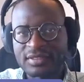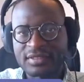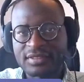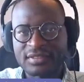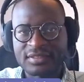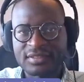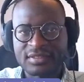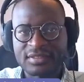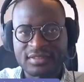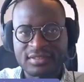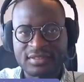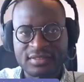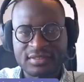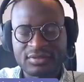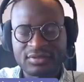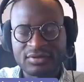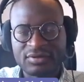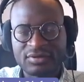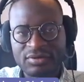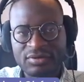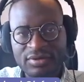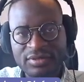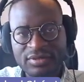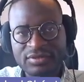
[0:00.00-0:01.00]
is
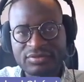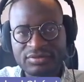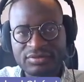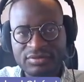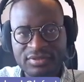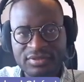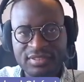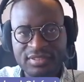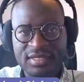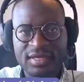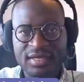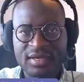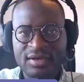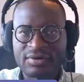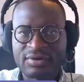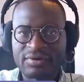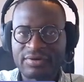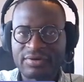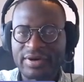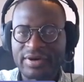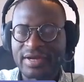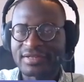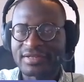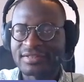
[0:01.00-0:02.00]
going to stay
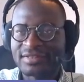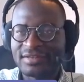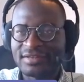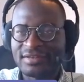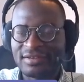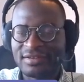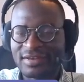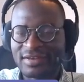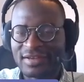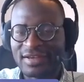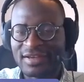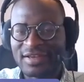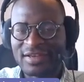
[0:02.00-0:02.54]
correct.